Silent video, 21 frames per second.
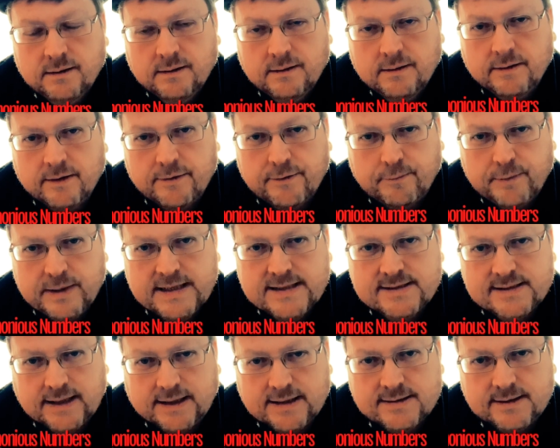The 3,
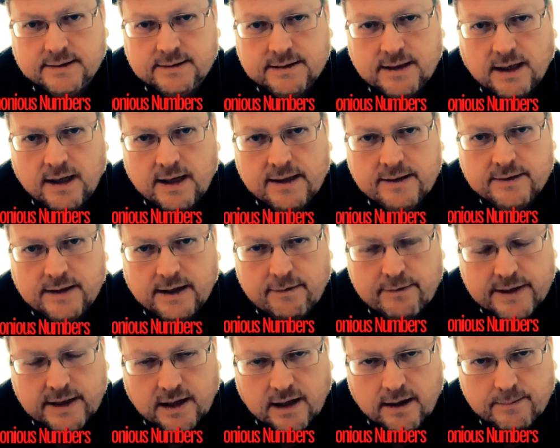6 and 9, they're
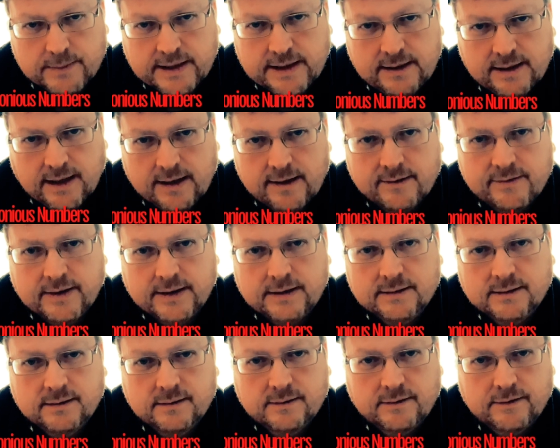in harmony.
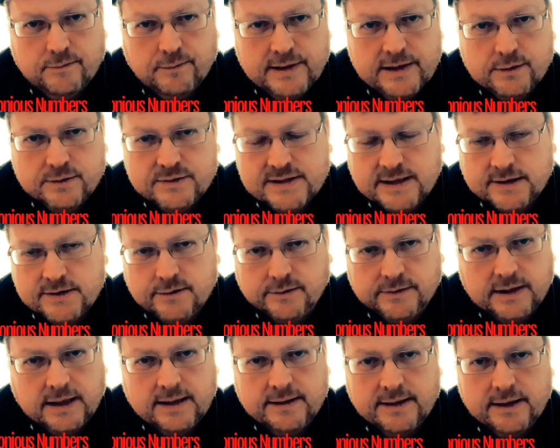Anything 3 or 6 or
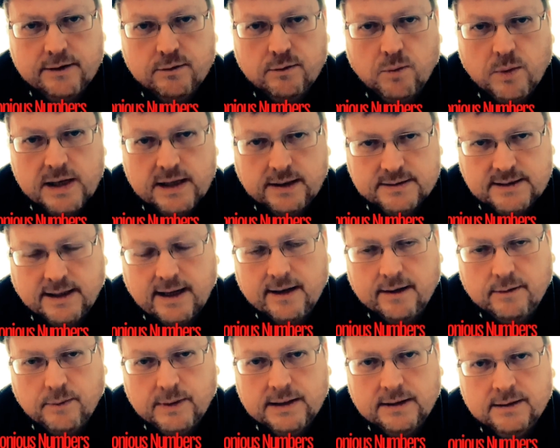9, they all work together
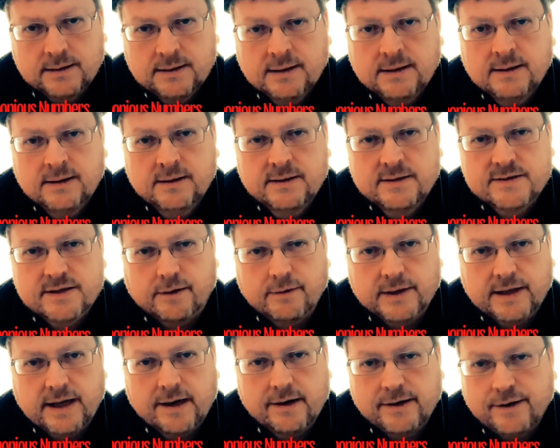well. So
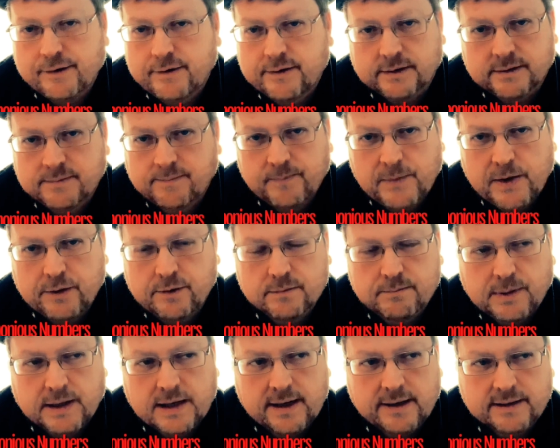again, you could
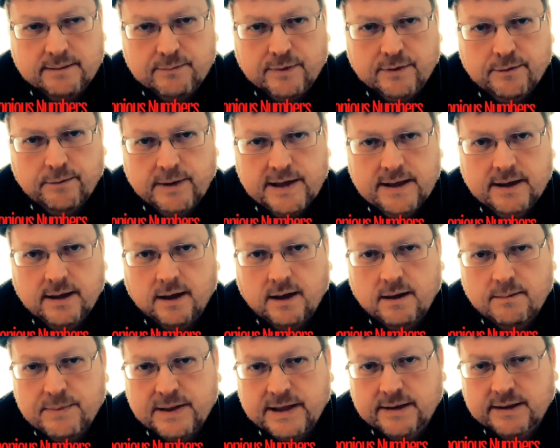buy a number 3 car,
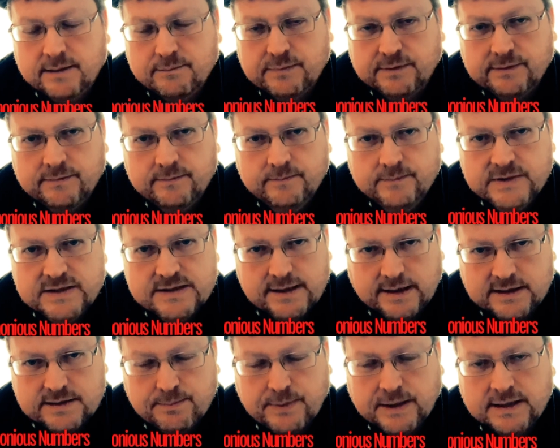be a number
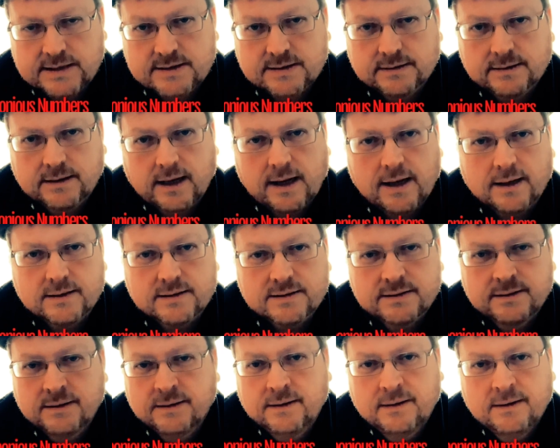6 person, and
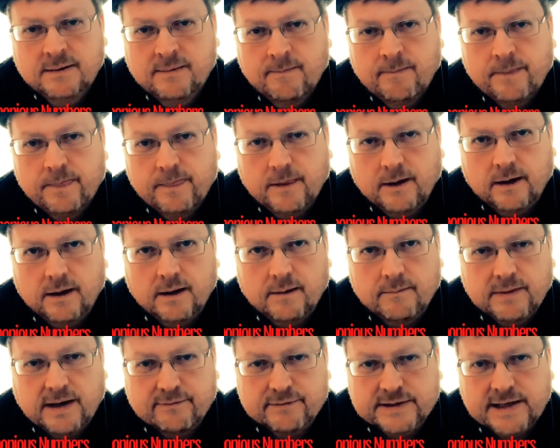
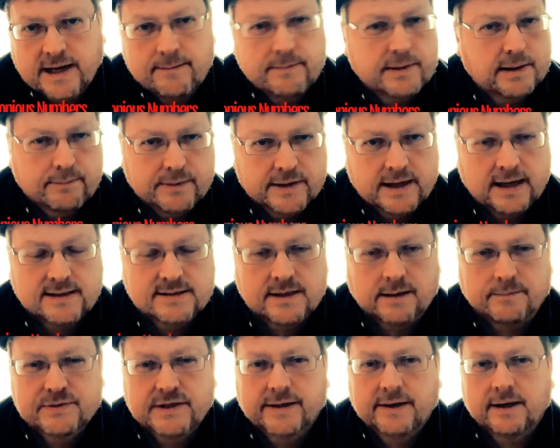have a name number that adds
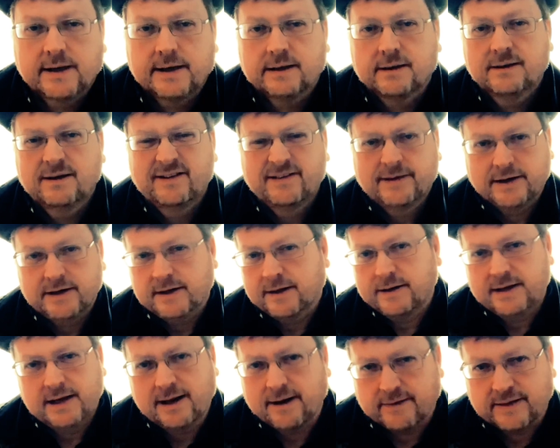up to 9. And
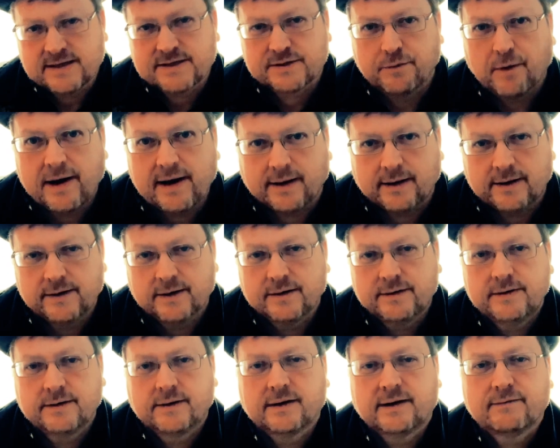yeah, that's great. You know,
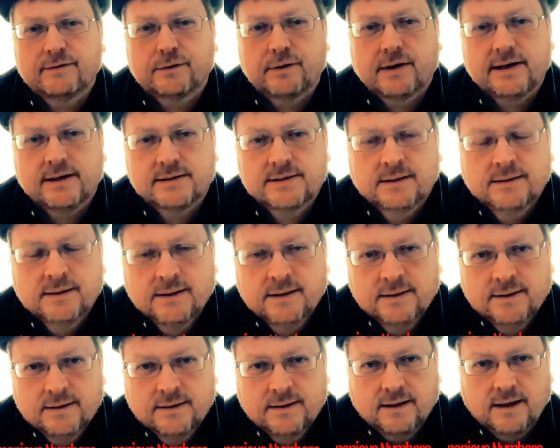you're going to have a great
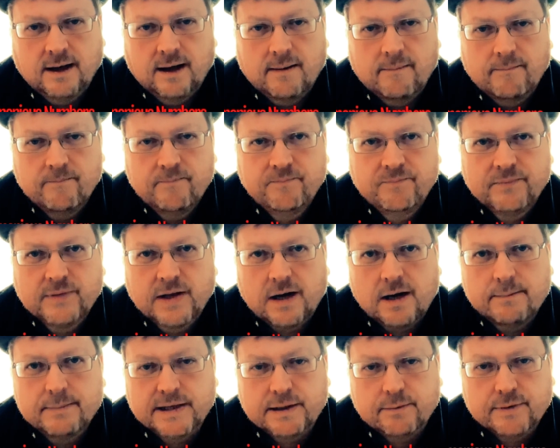
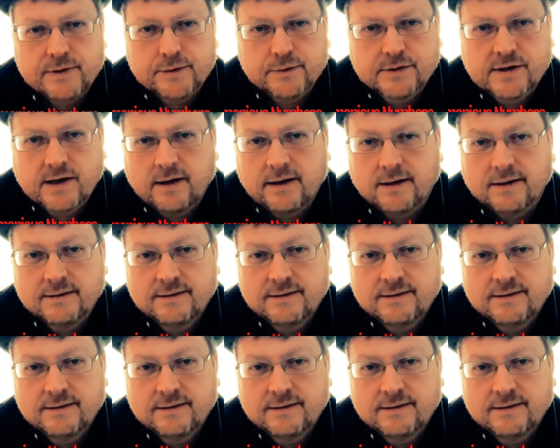harmony with your car.